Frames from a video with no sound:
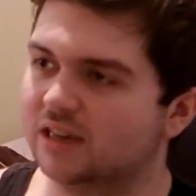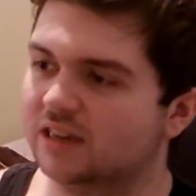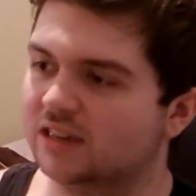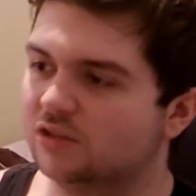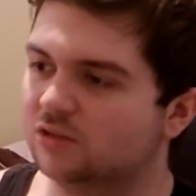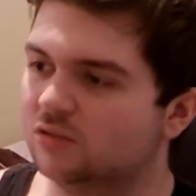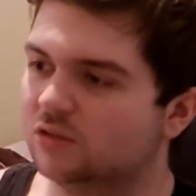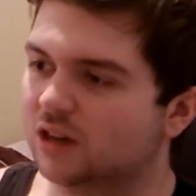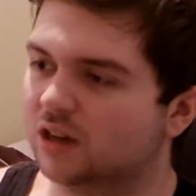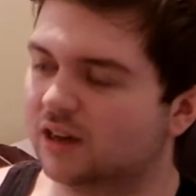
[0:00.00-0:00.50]

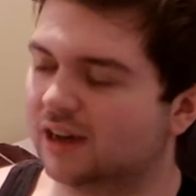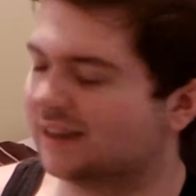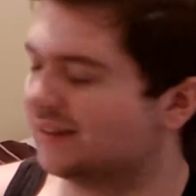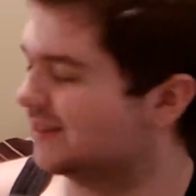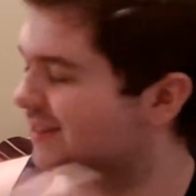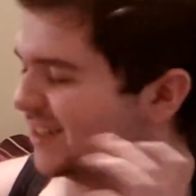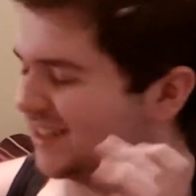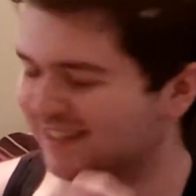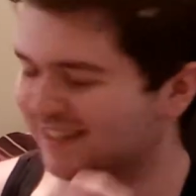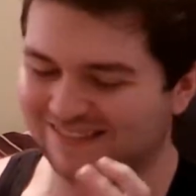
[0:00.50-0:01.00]
I
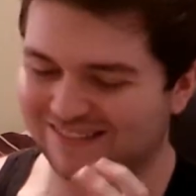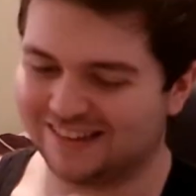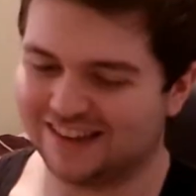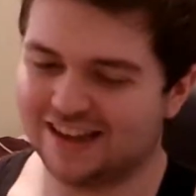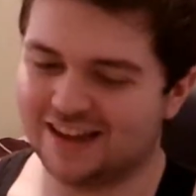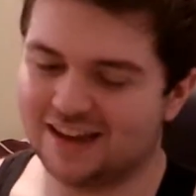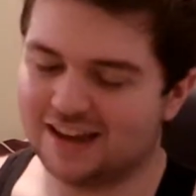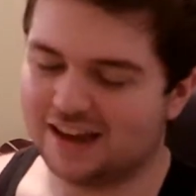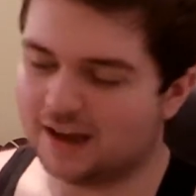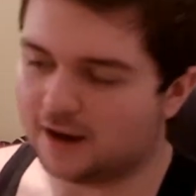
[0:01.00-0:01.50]
can't...
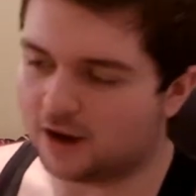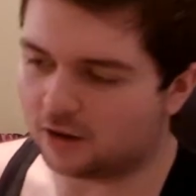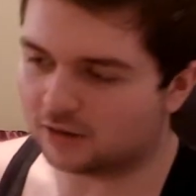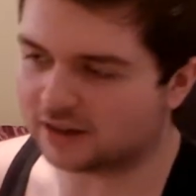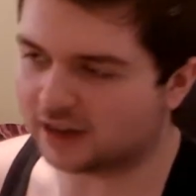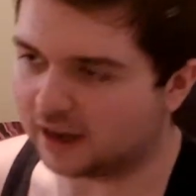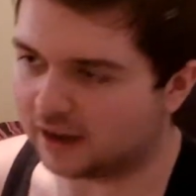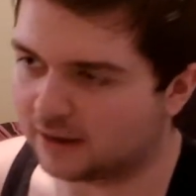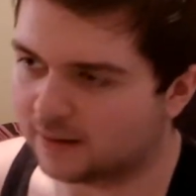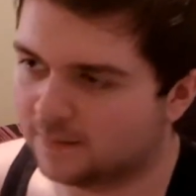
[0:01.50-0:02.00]

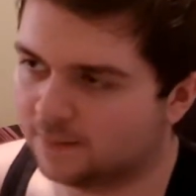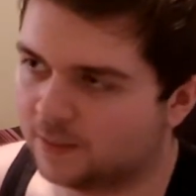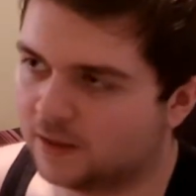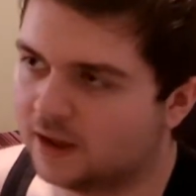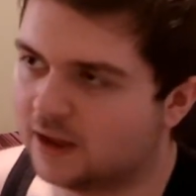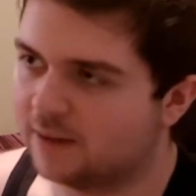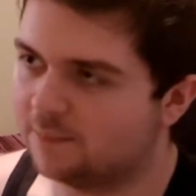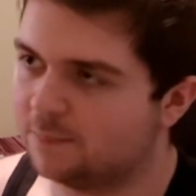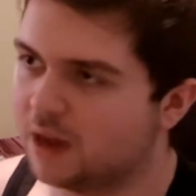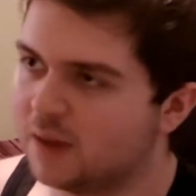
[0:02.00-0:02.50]
Okay,
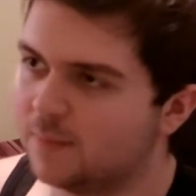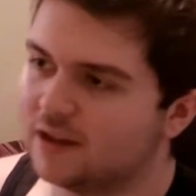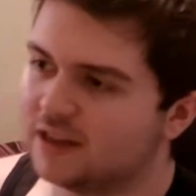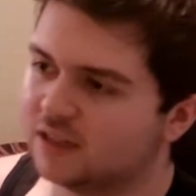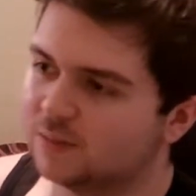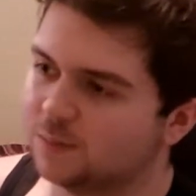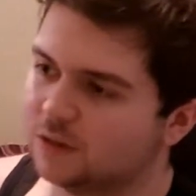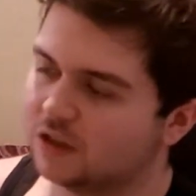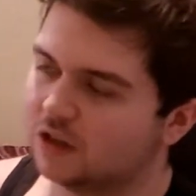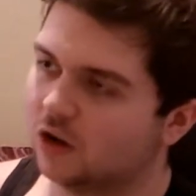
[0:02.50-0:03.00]
maybe it's
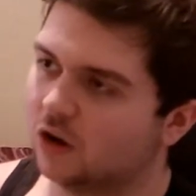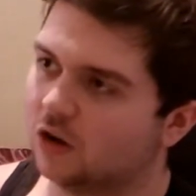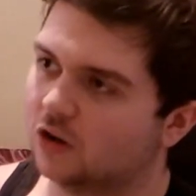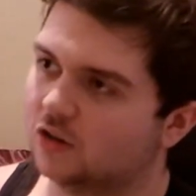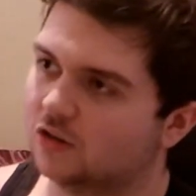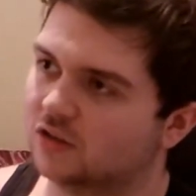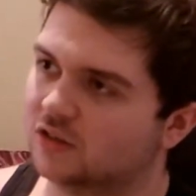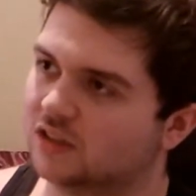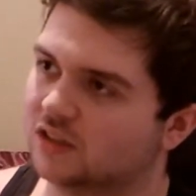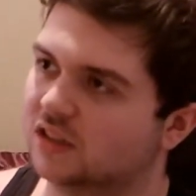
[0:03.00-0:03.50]

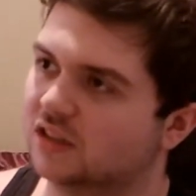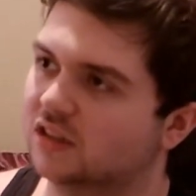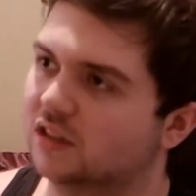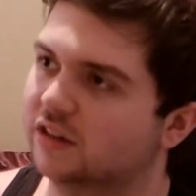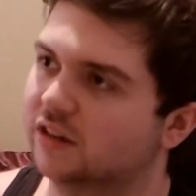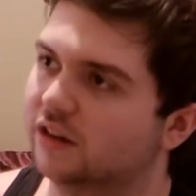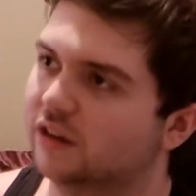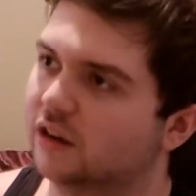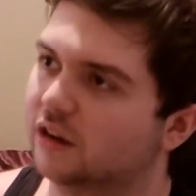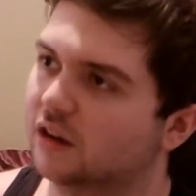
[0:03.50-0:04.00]
because
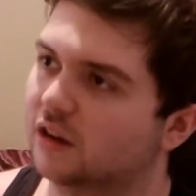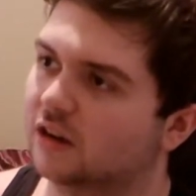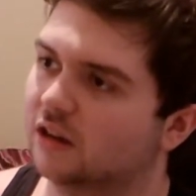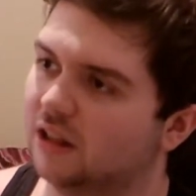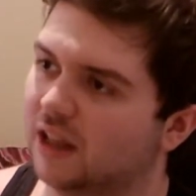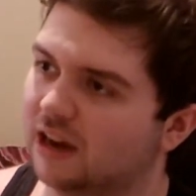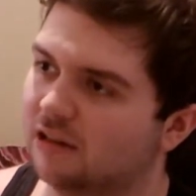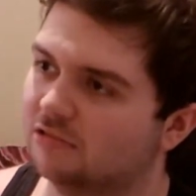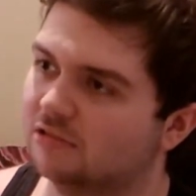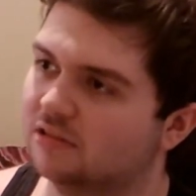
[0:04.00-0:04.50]

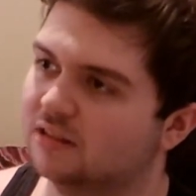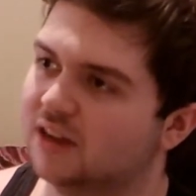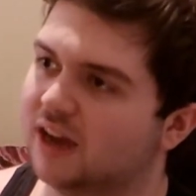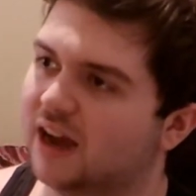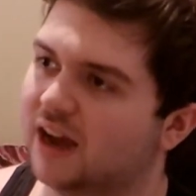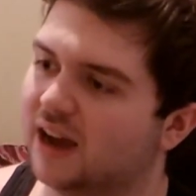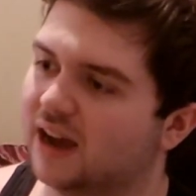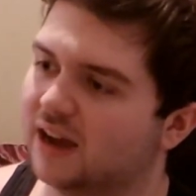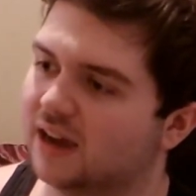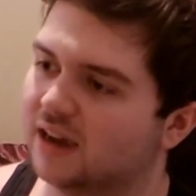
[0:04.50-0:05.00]
Clown
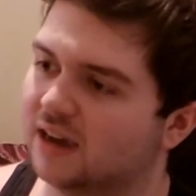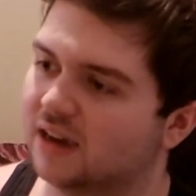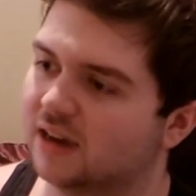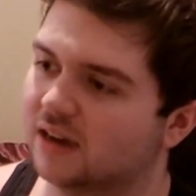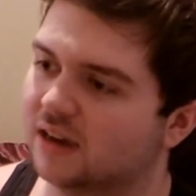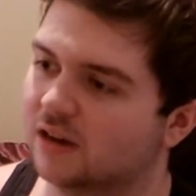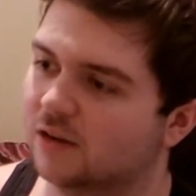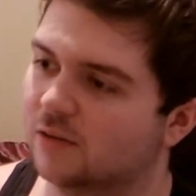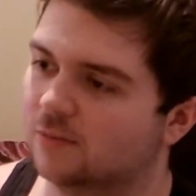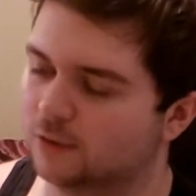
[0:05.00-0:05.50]
Guy
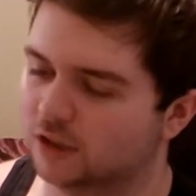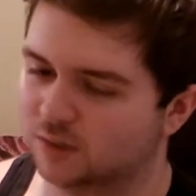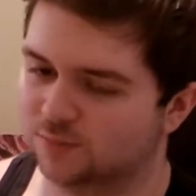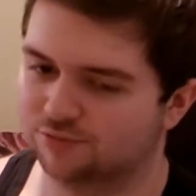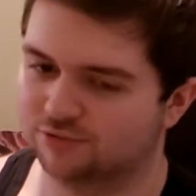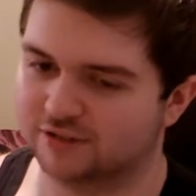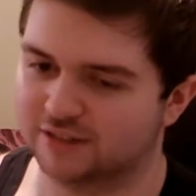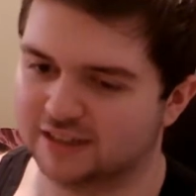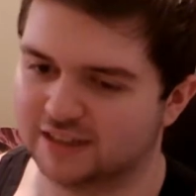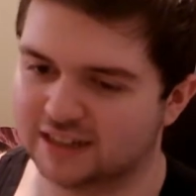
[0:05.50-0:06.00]
was
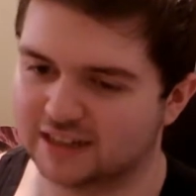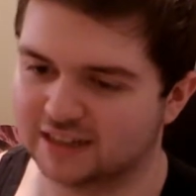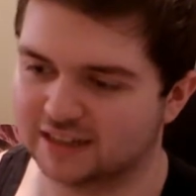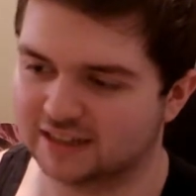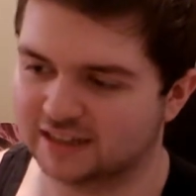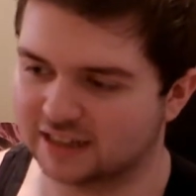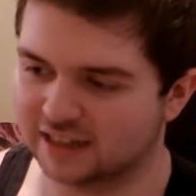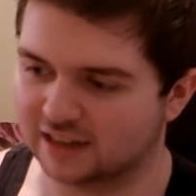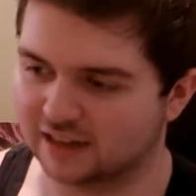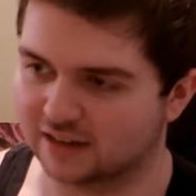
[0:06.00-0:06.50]

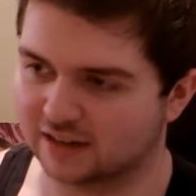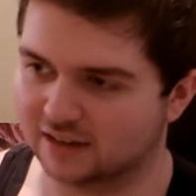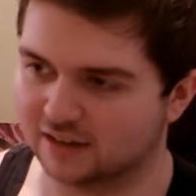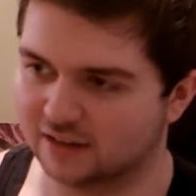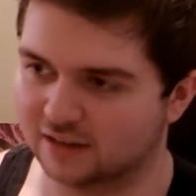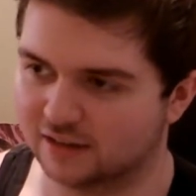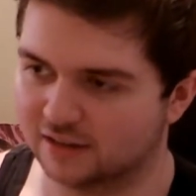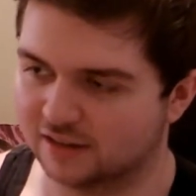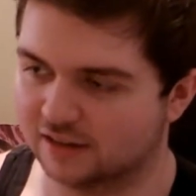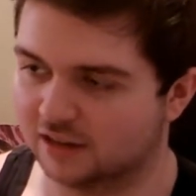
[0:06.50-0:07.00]
predicting
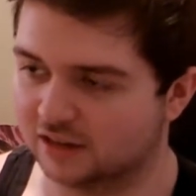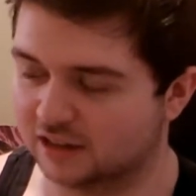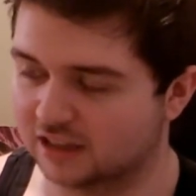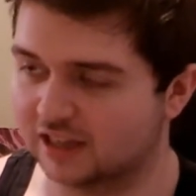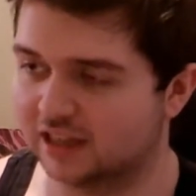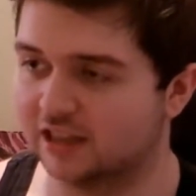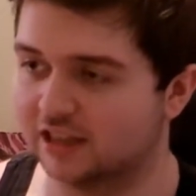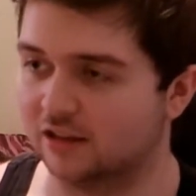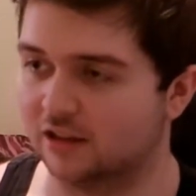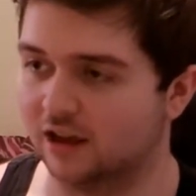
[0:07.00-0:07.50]
that
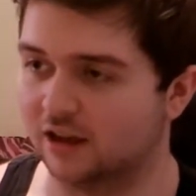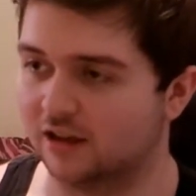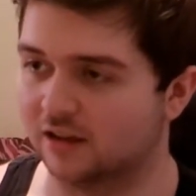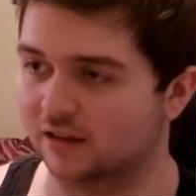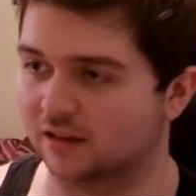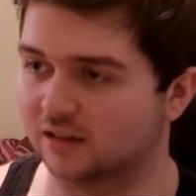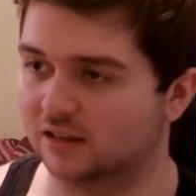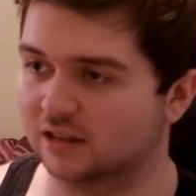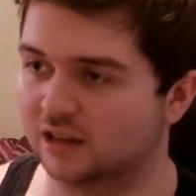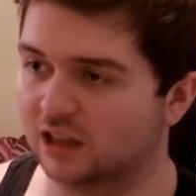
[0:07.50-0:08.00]

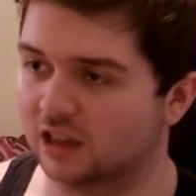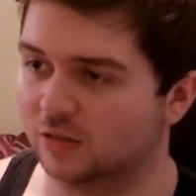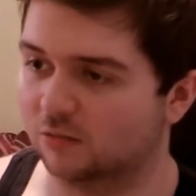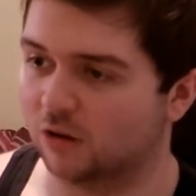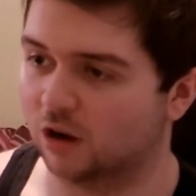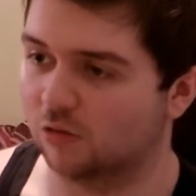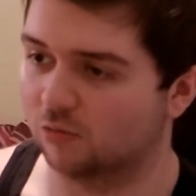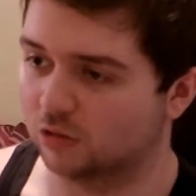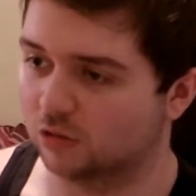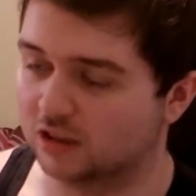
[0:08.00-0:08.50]
Killua
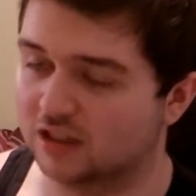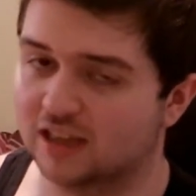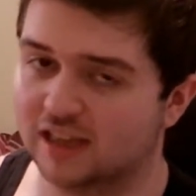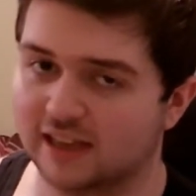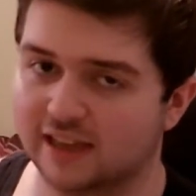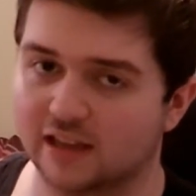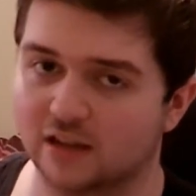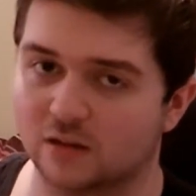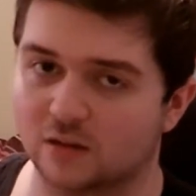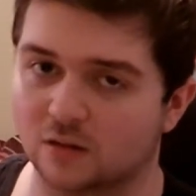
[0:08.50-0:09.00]
would
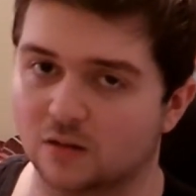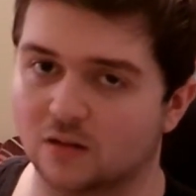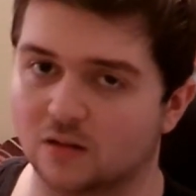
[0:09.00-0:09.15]
kill...